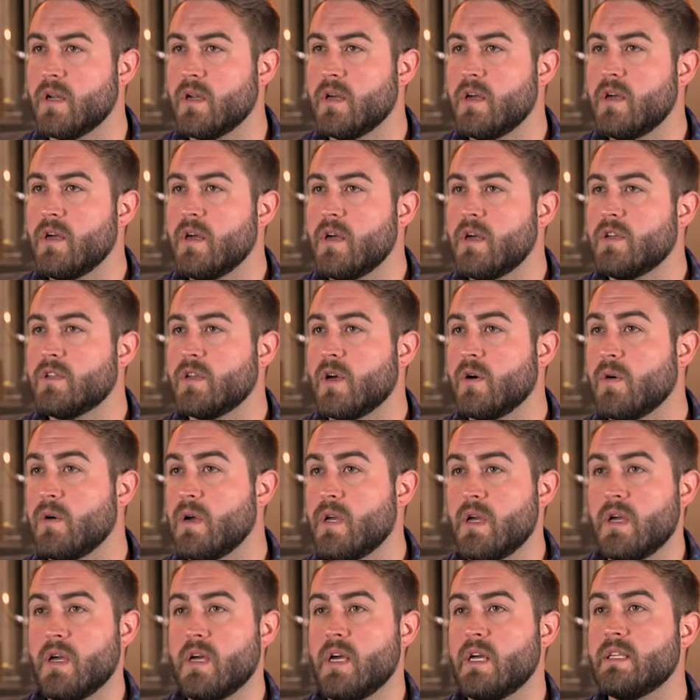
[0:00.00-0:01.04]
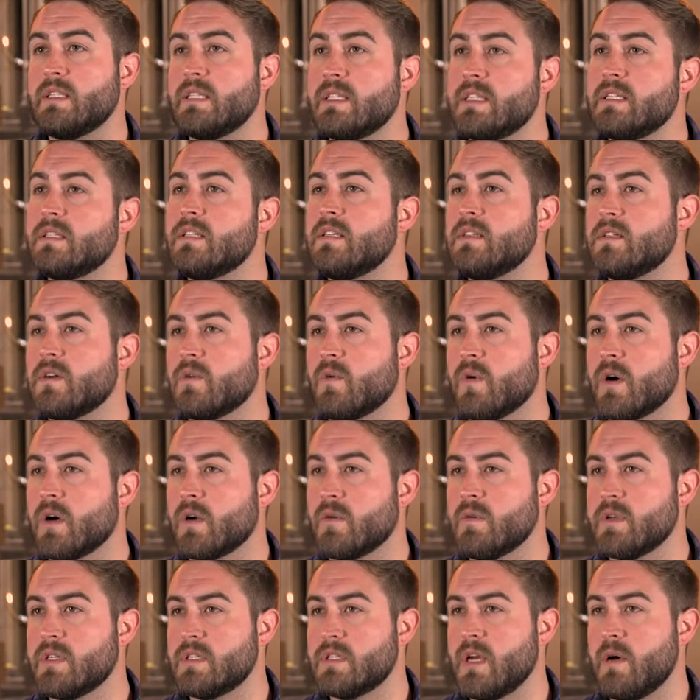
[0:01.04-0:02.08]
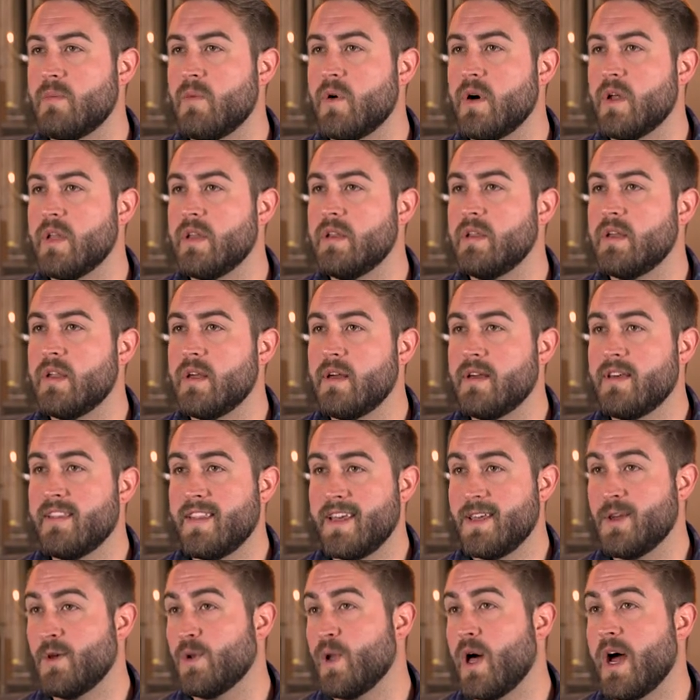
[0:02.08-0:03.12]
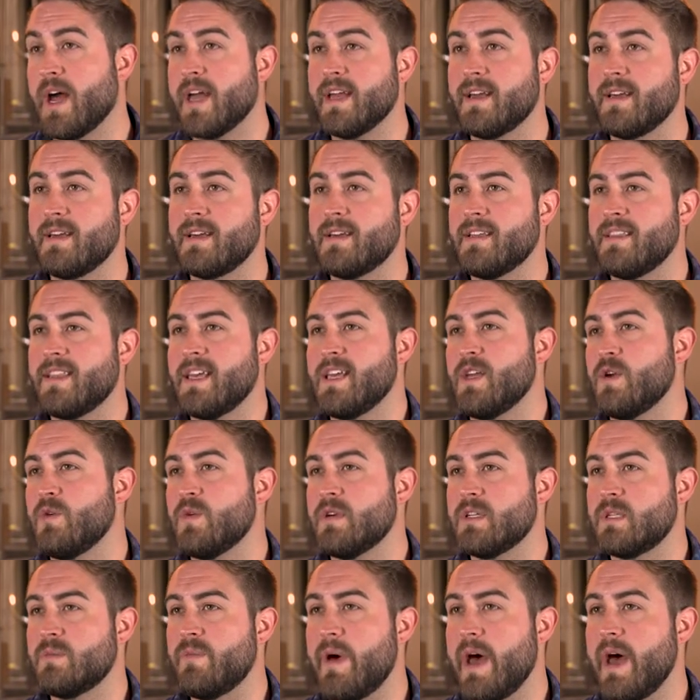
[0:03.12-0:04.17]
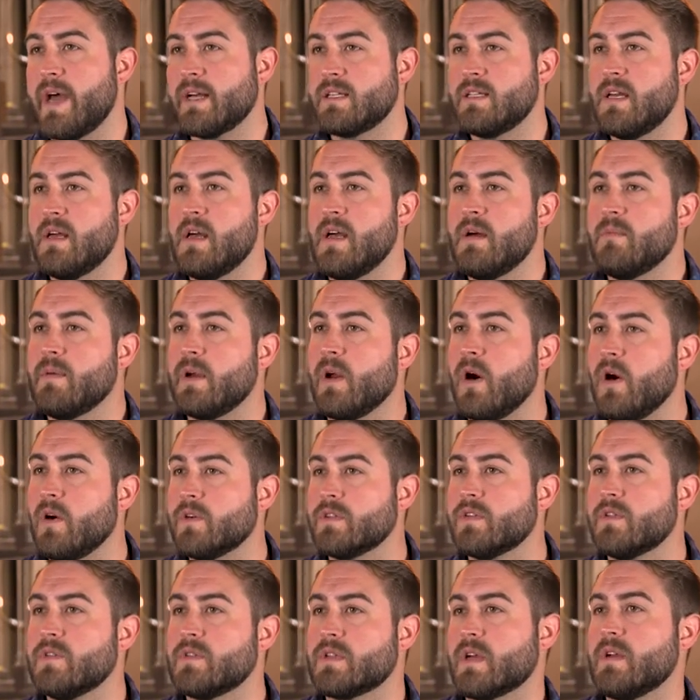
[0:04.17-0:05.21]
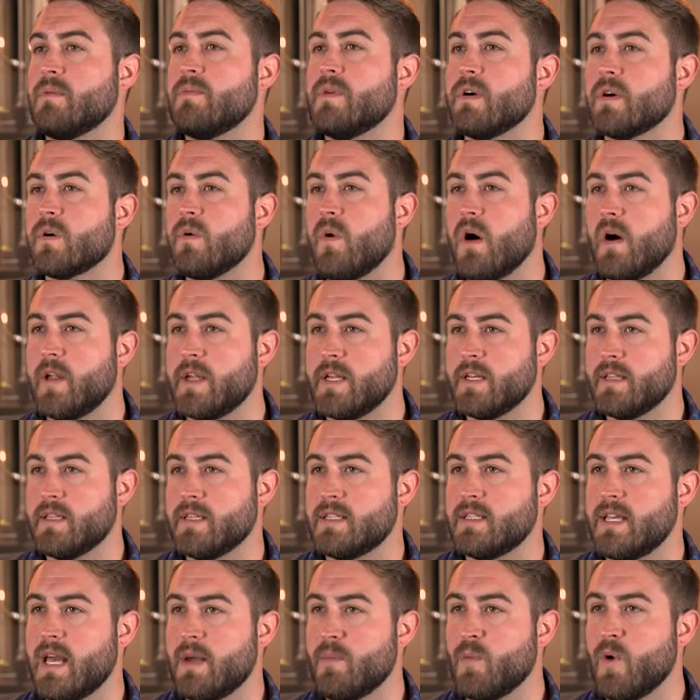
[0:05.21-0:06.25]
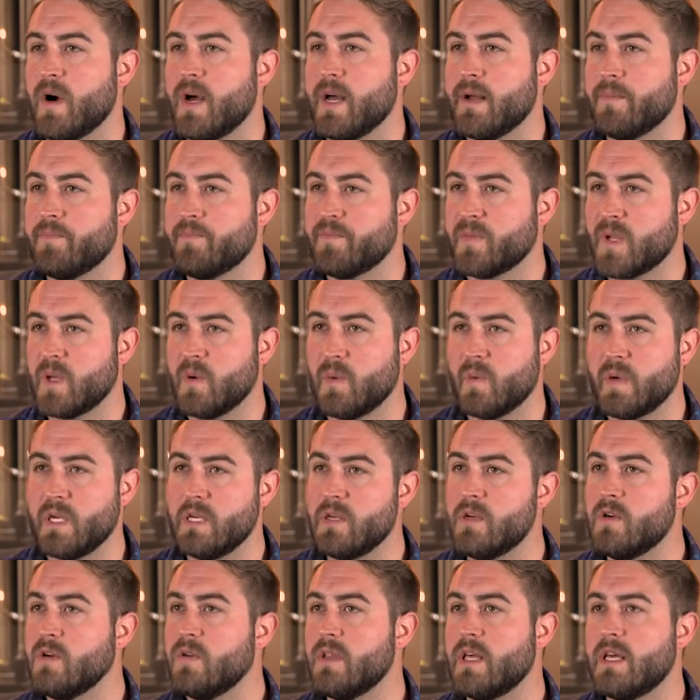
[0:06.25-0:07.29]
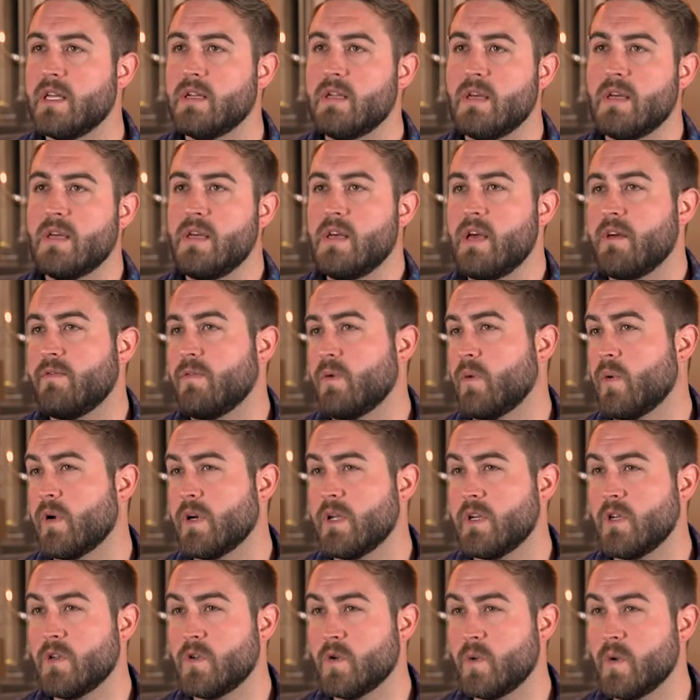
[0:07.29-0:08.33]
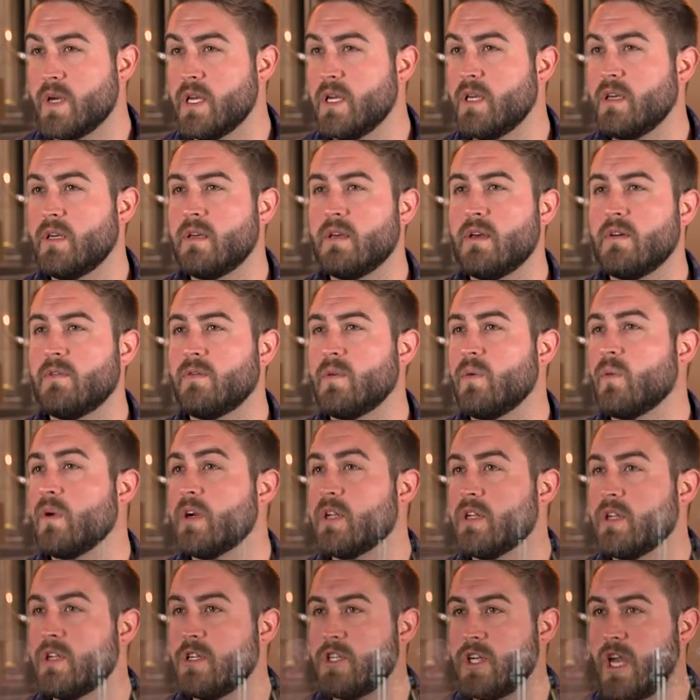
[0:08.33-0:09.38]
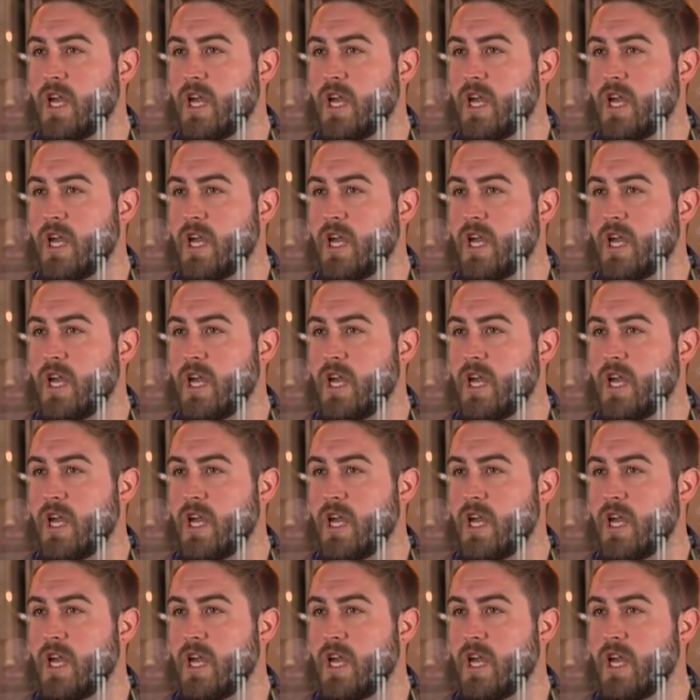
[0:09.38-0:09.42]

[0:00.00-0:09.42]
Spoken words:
it. So it's easy to work with someone that you like, that you respect, but also is going to put quality in the same way. We knew that if we wanted to tweak, if we wanted to